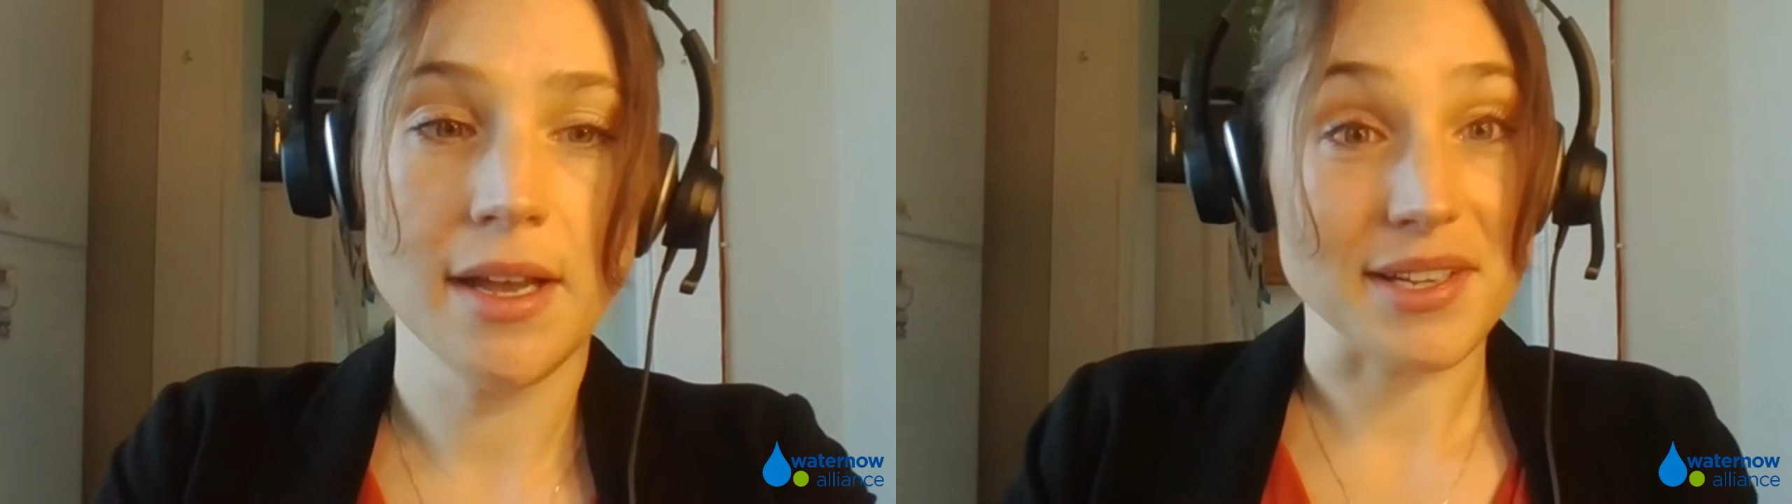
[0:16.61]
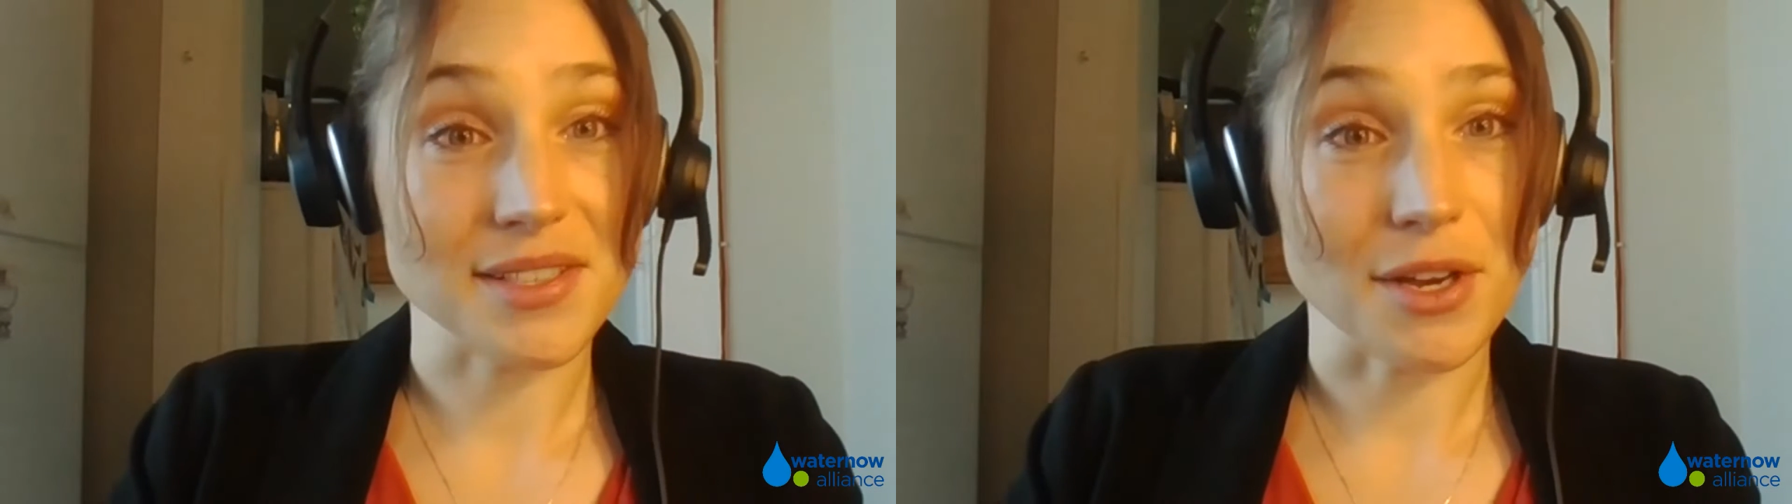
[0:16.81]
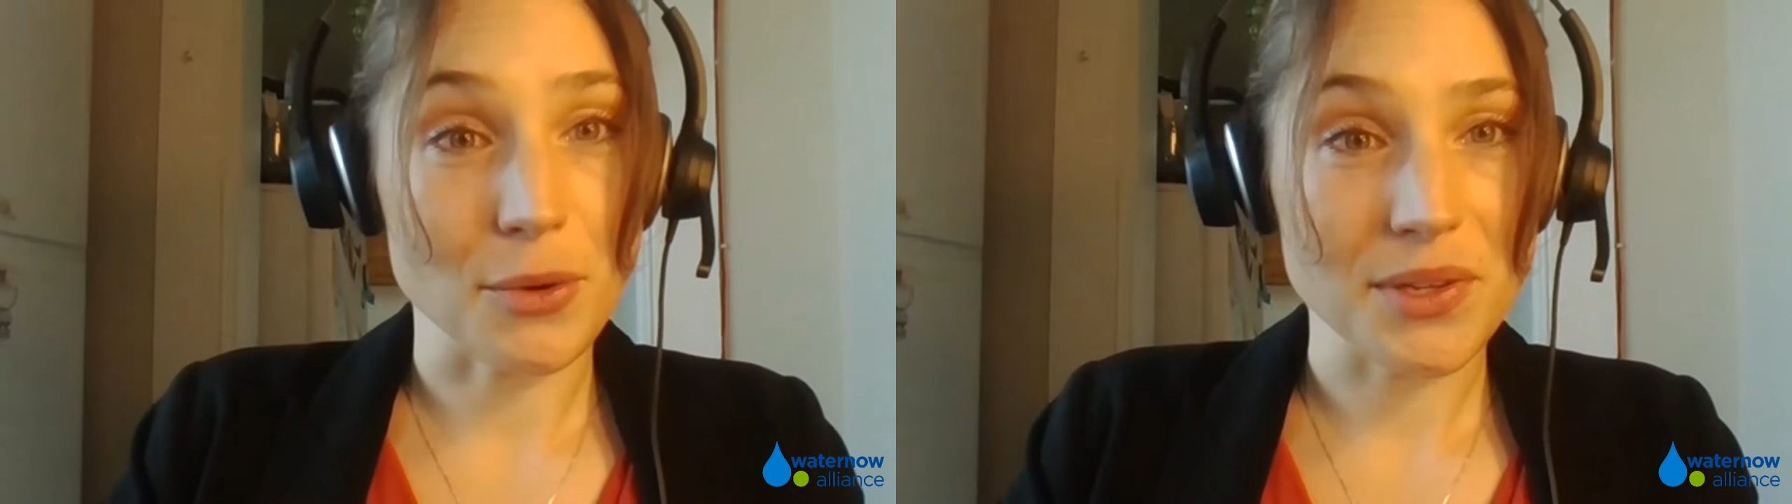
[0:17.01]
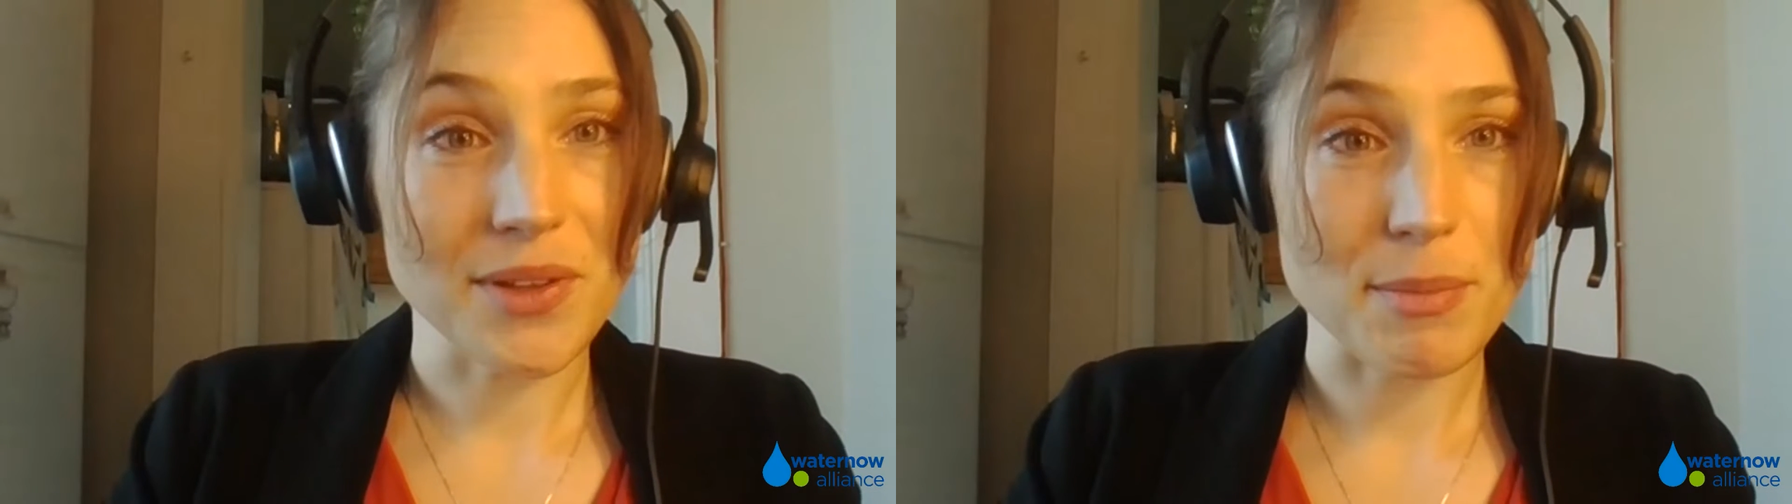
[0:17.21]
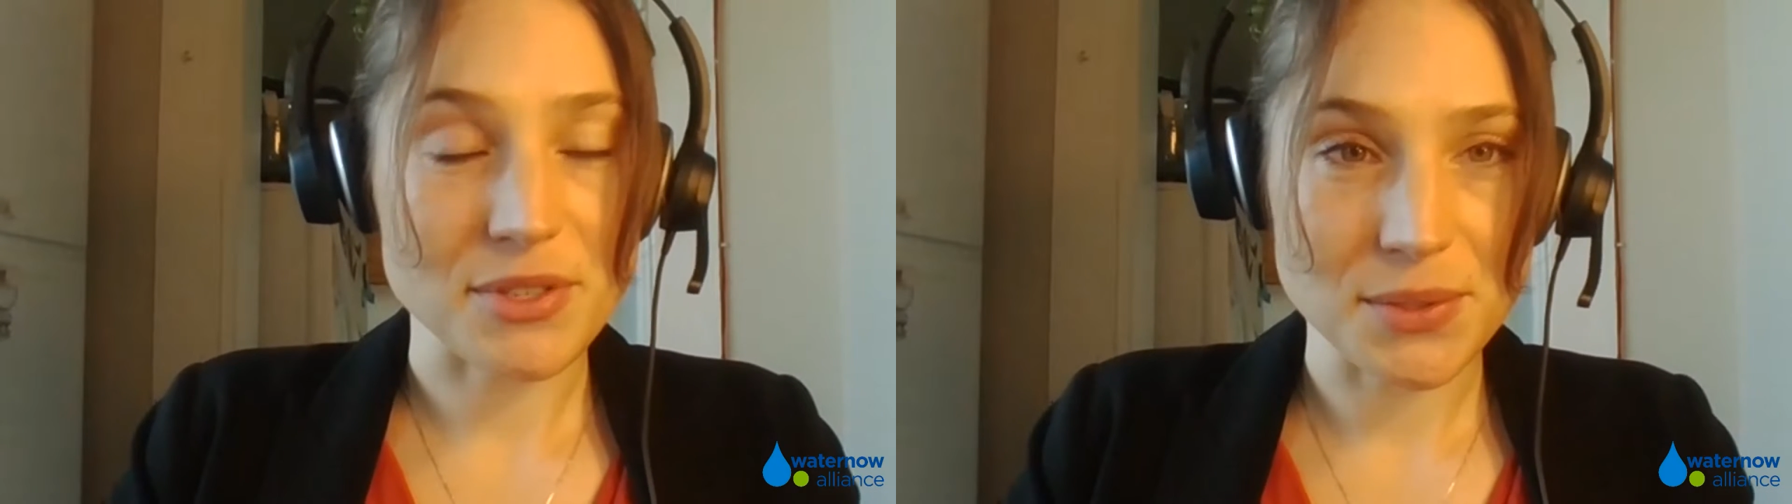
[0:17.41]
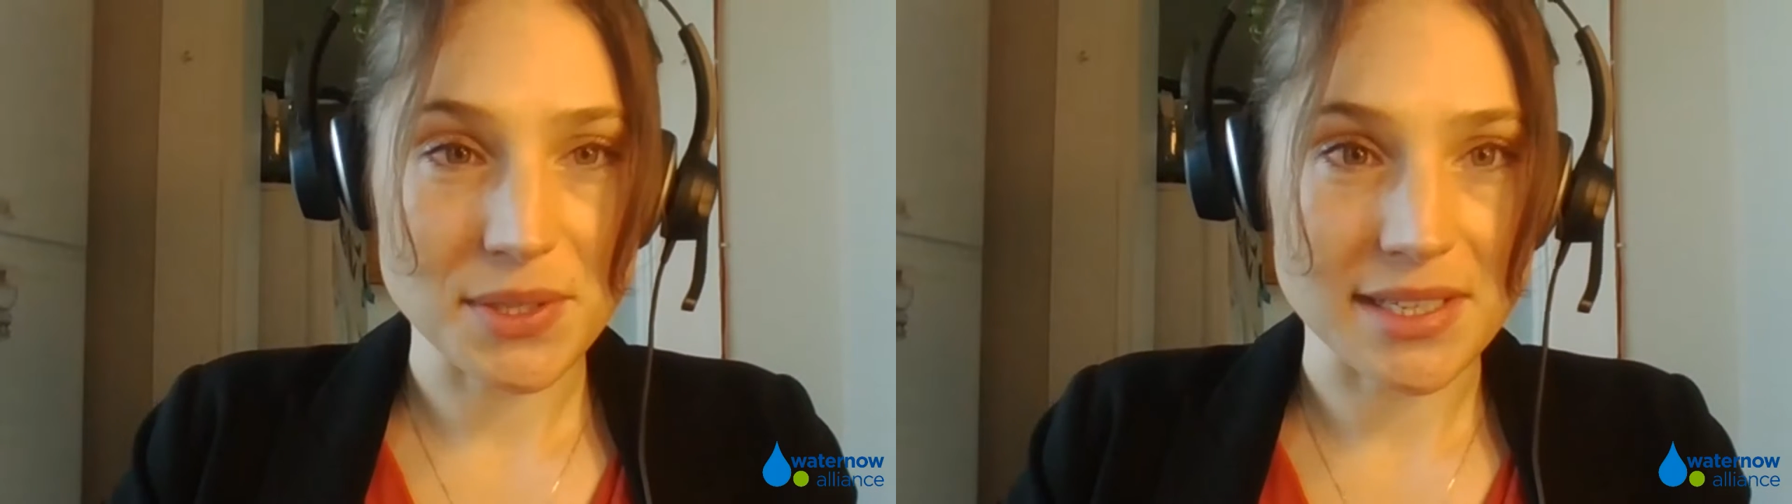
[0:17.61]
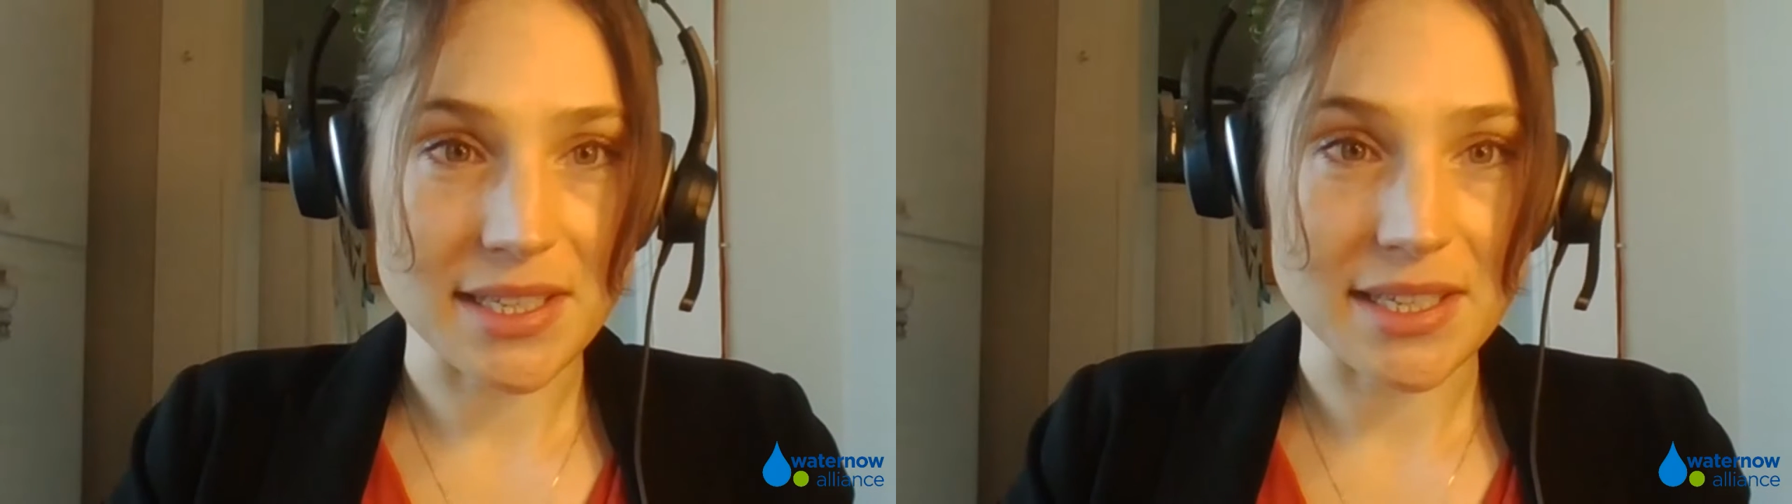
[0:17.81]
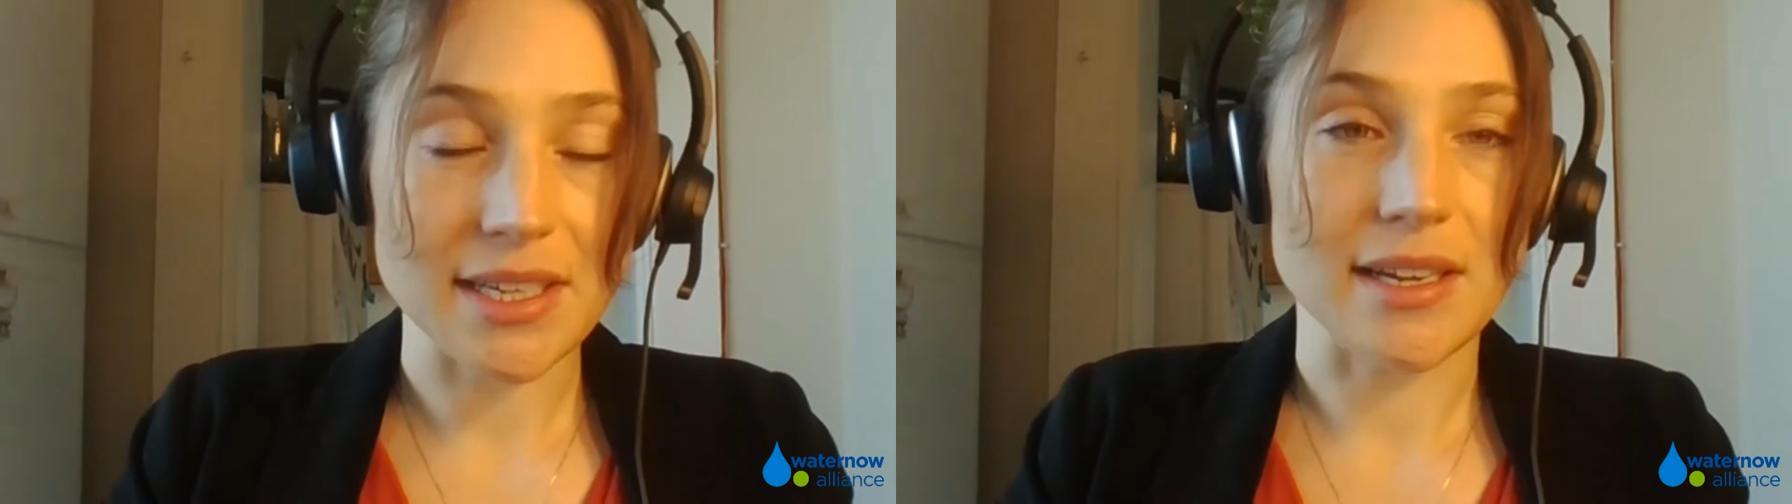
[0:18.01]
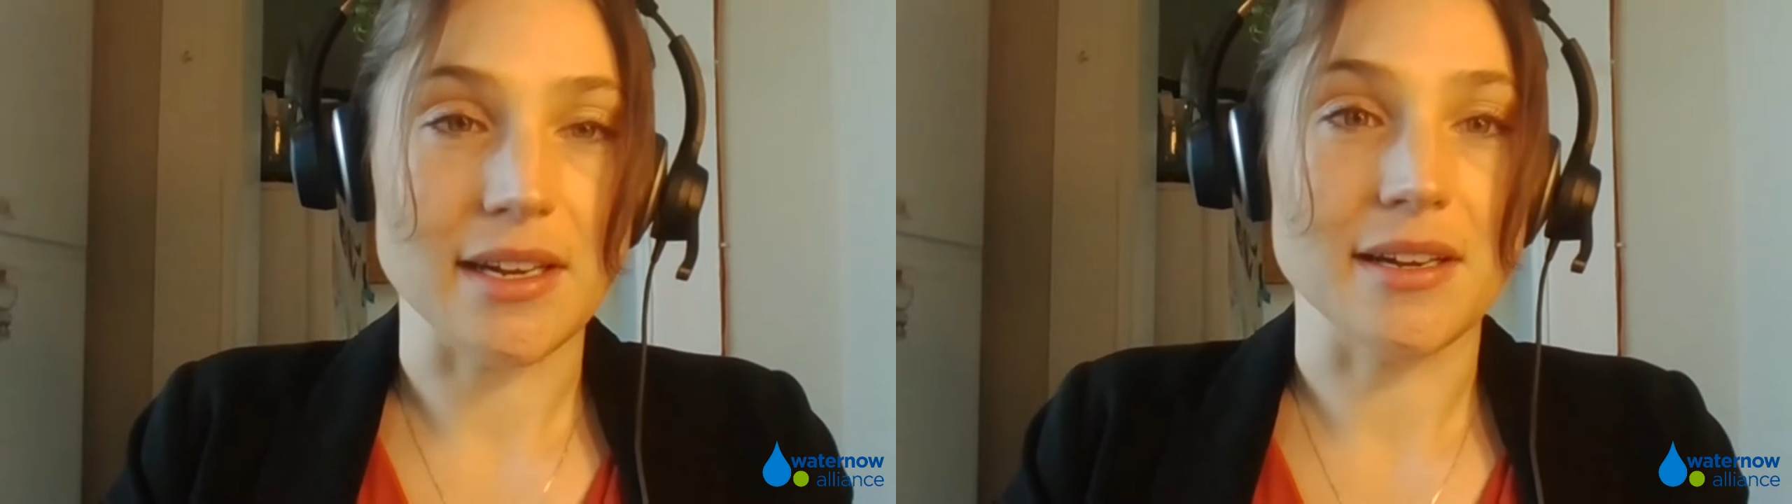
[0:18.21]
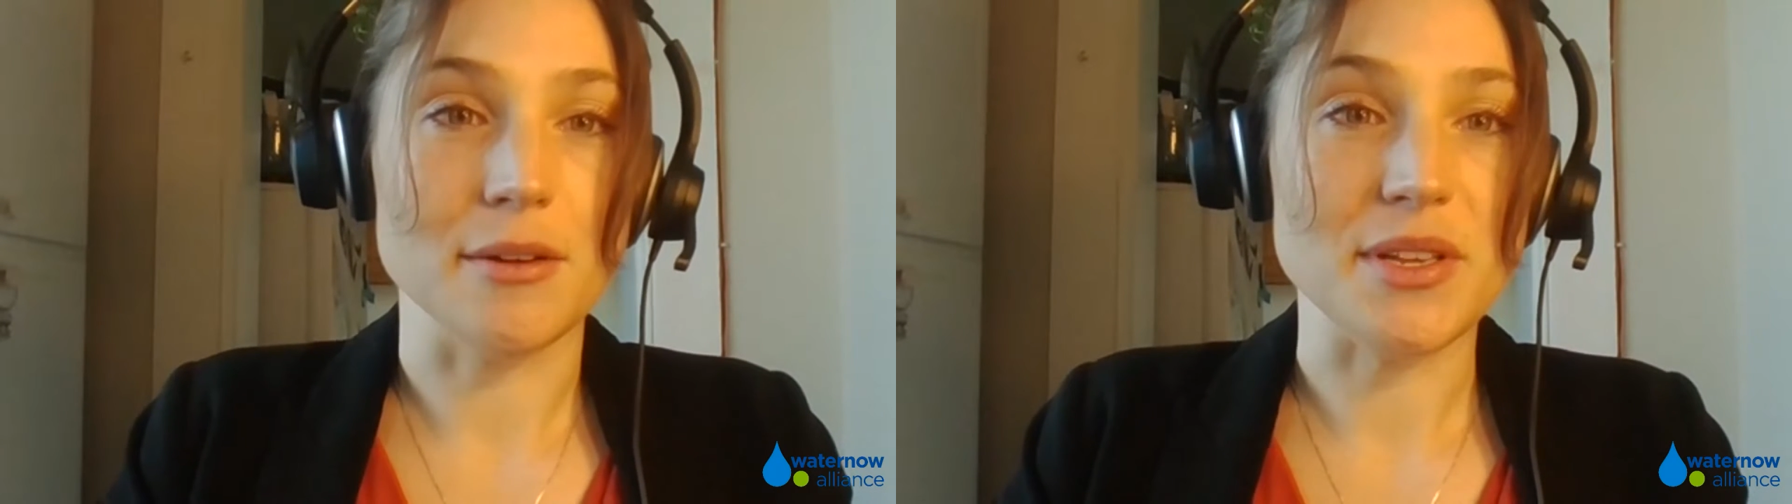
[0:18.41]
But I saw a real opportunity
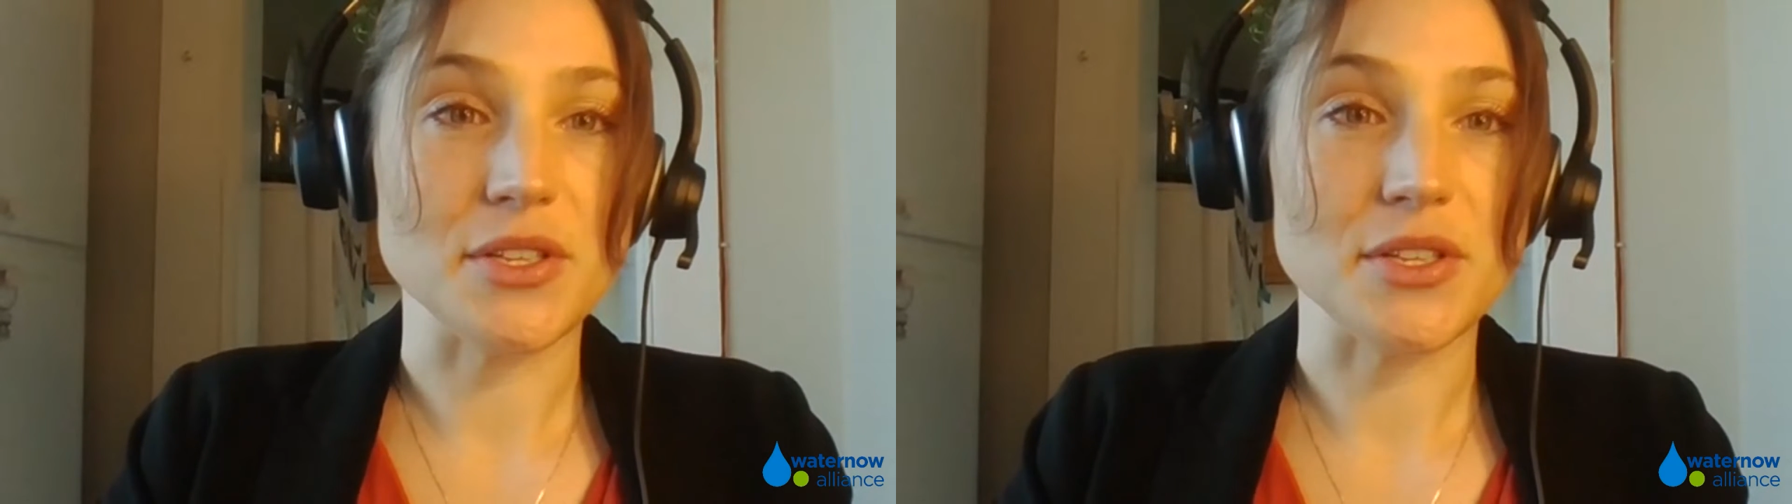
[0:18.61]
in